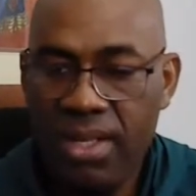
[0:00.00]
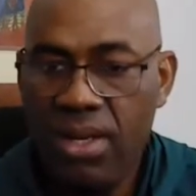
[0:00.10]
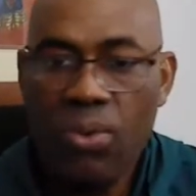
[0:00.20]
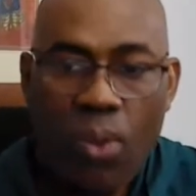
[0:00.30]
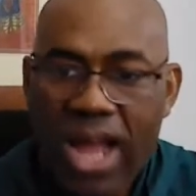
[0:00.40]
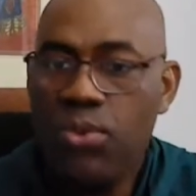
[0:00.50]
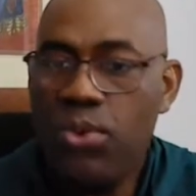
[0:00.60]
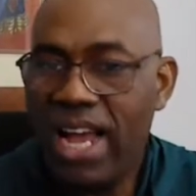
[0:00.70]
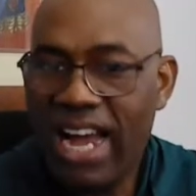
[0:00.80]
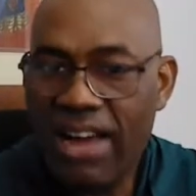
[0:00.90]
Why we
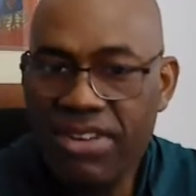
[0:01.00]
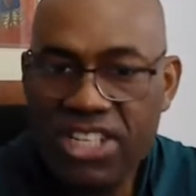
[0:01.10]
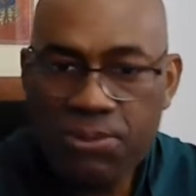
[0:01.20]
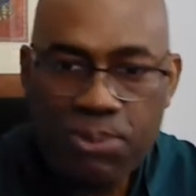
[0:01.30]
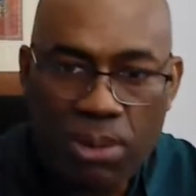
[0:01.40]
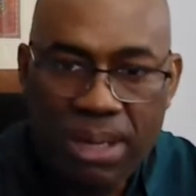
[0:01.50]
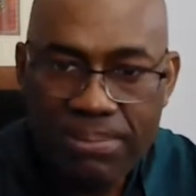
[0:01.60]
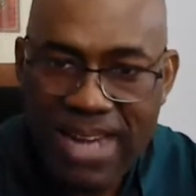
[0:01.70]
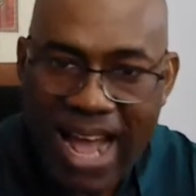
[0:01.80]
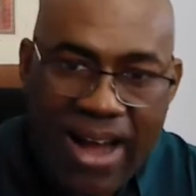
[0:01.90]
are having this problem
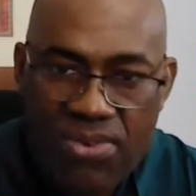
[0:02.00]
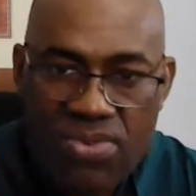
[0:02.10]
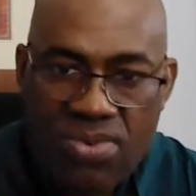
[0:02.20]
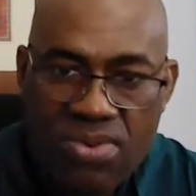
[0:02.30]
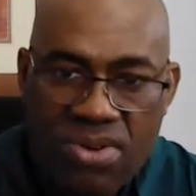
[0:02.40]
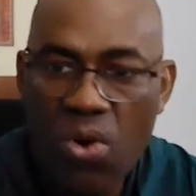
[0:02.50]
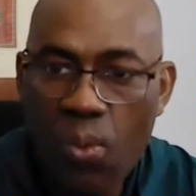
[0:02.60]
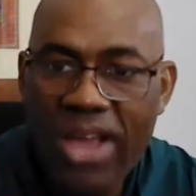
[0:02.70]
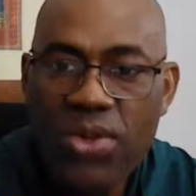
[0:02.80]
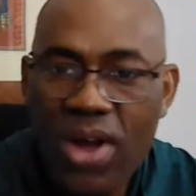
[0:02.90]
now, or
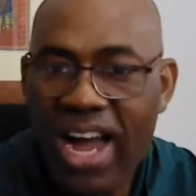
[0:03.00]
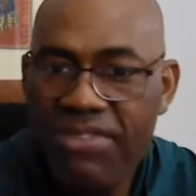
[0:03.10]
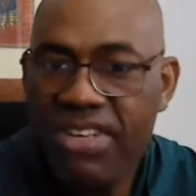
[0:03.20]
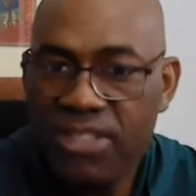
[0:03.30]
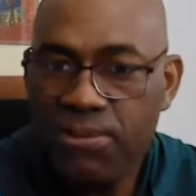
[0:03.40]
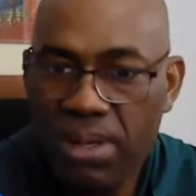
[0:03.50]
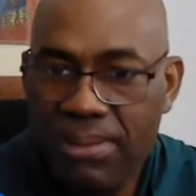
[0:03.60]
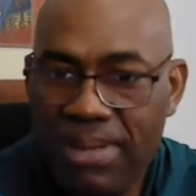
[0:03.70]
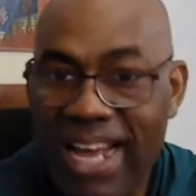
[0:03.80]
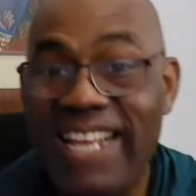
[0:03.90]
why you are having this problem
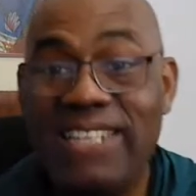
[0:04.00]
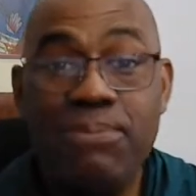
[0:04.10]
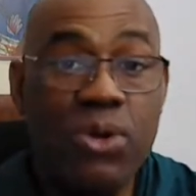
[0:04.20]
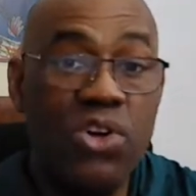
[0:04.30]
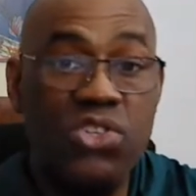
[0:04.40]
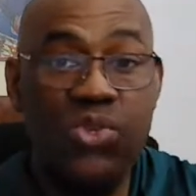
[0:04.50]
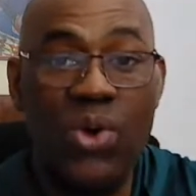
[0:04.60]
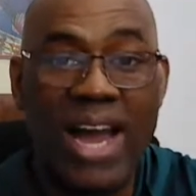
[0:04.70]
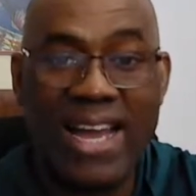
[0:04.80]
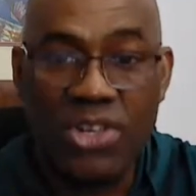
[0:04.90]
now, is because you
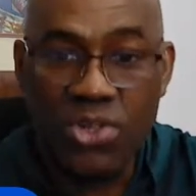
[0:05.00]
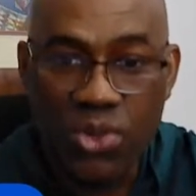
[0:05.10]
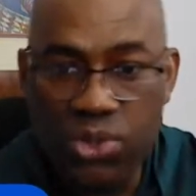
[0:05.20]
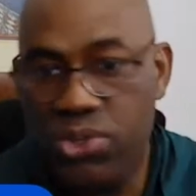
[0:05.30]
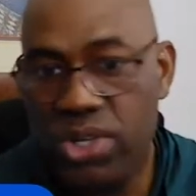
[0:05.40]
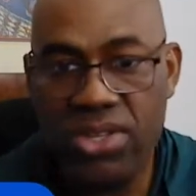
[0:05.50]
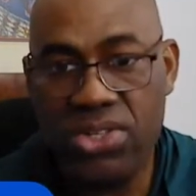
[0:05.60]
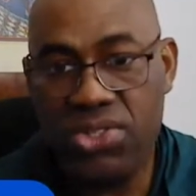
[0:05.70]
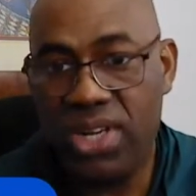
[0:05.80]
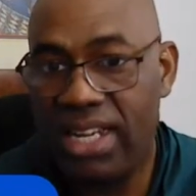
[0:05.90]
are not controlling your
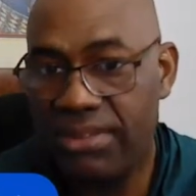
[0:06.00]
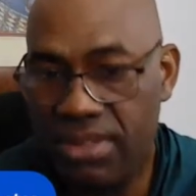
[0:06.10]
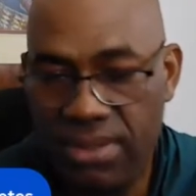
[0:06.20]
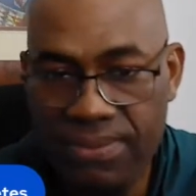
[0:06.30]
sugar level.